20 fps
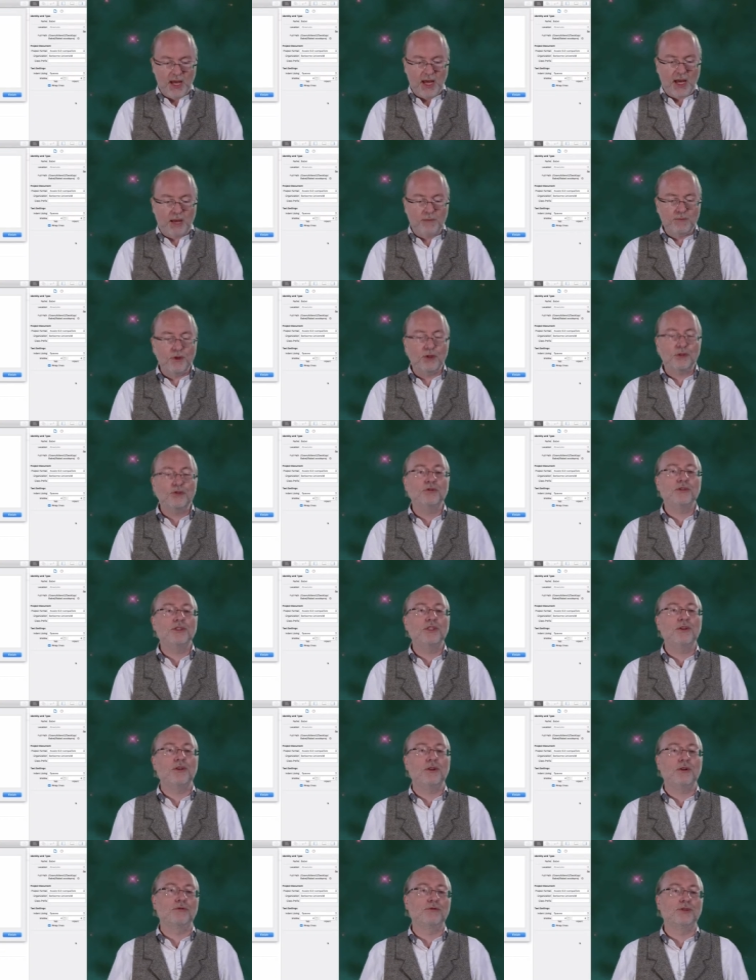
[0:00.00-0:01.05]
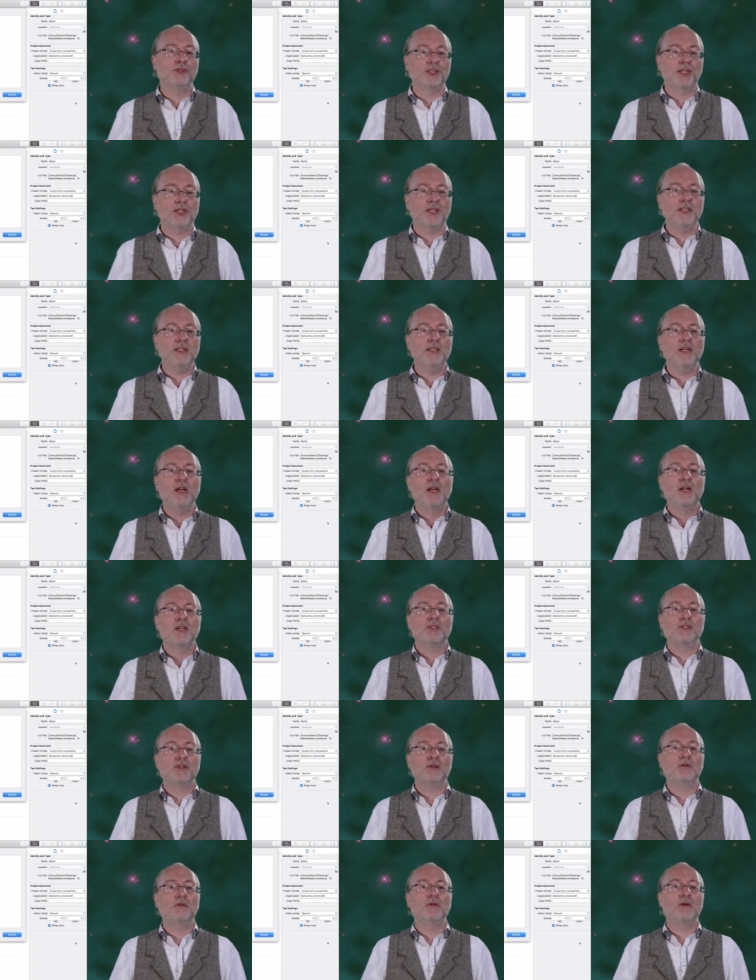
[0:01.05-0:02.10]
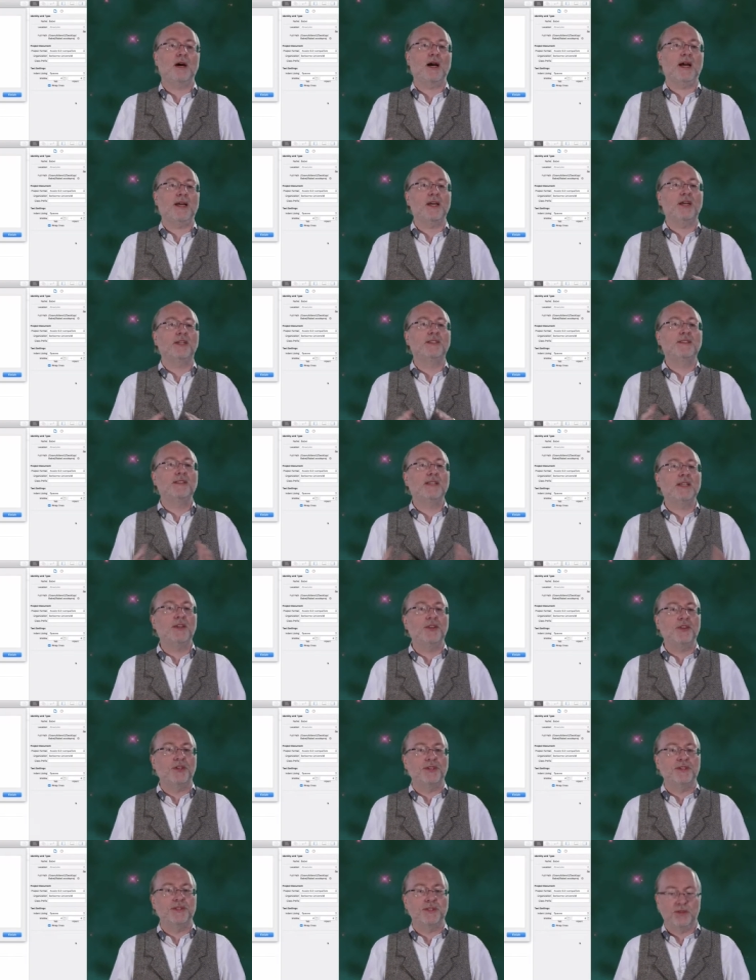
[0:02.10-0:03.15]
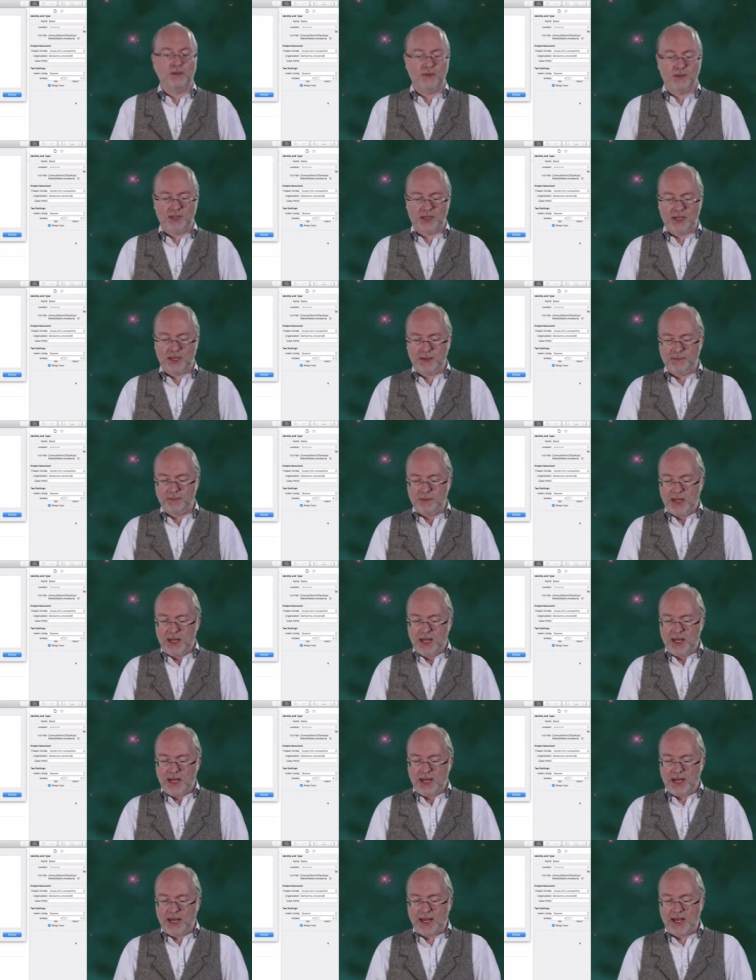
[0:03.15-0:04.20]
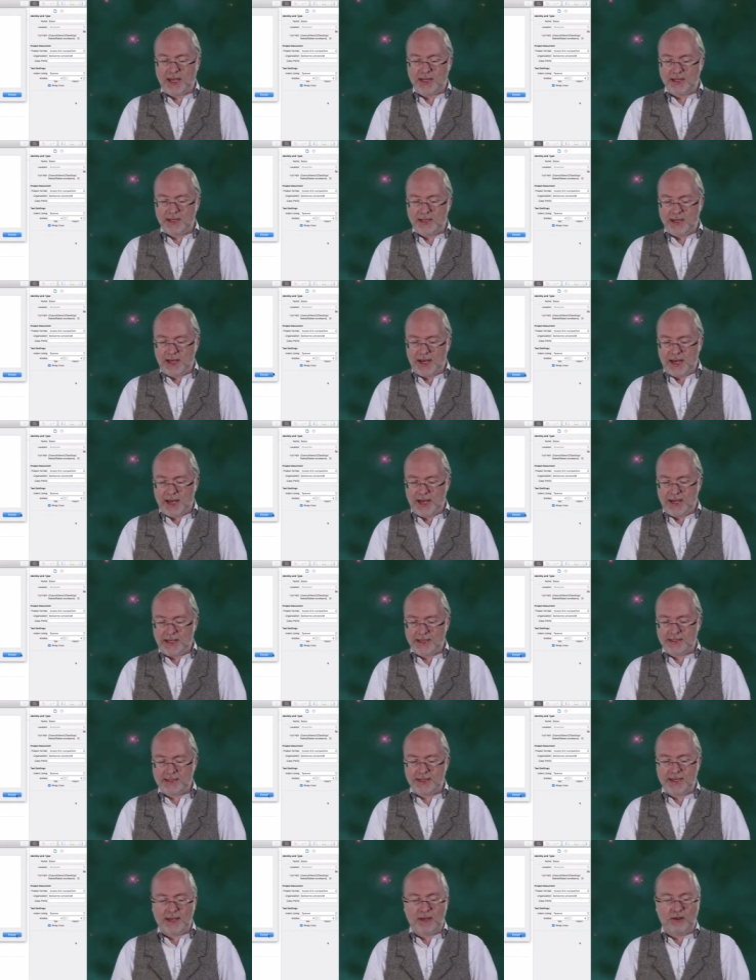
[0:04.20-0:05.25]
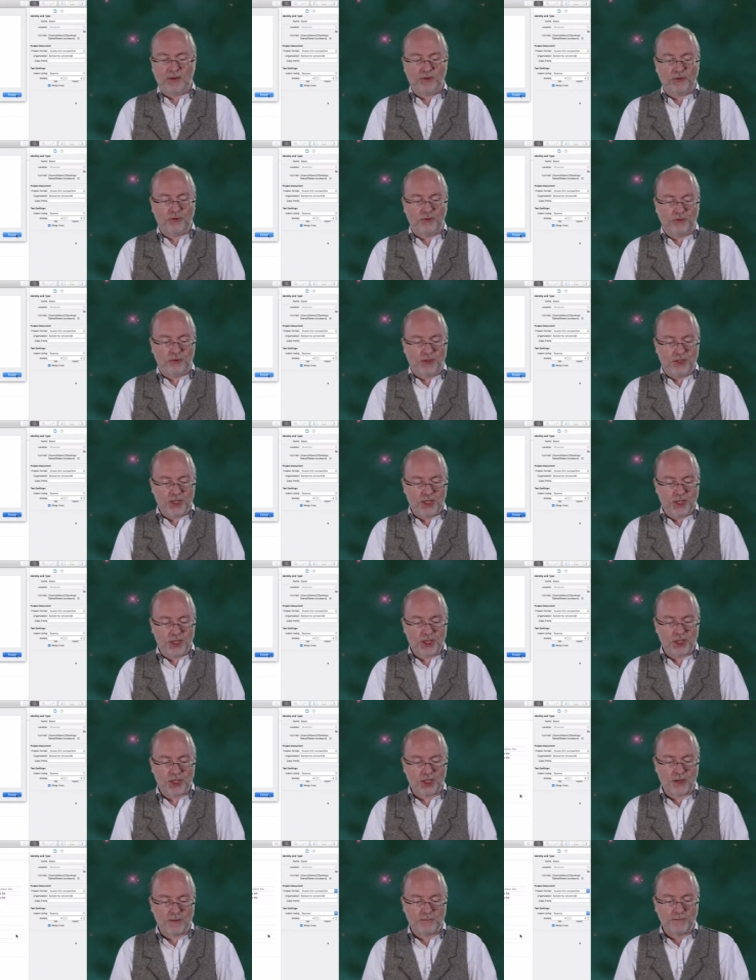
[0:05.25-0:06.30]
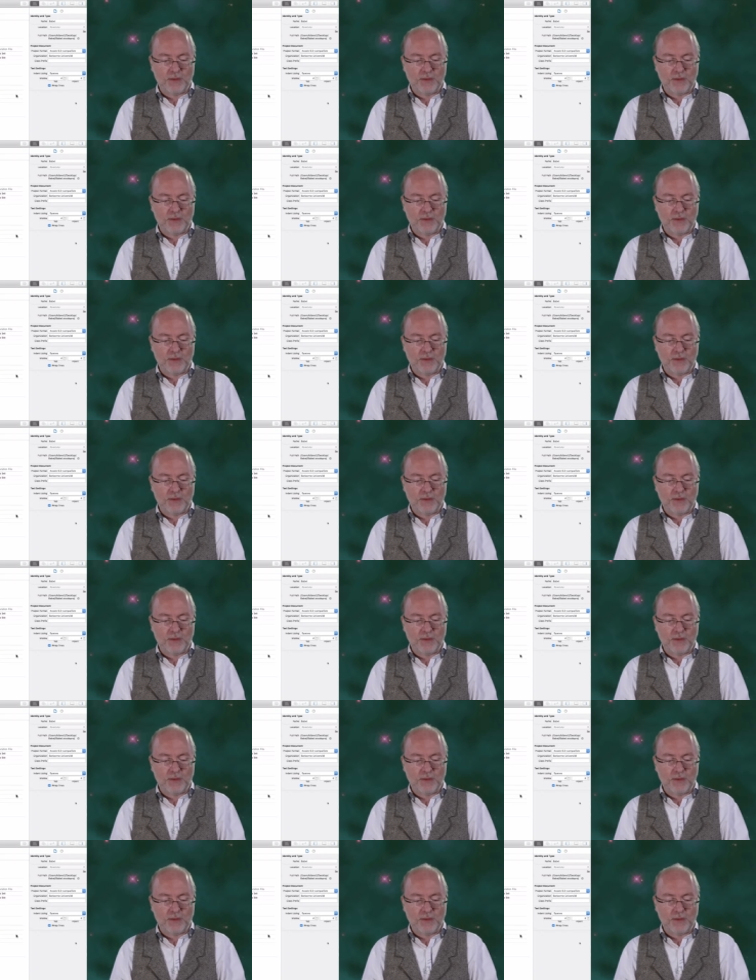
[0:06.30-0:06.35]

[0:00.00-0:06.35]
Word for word: I'm not using the launch screen. So I untick these. Okay? And I say finish.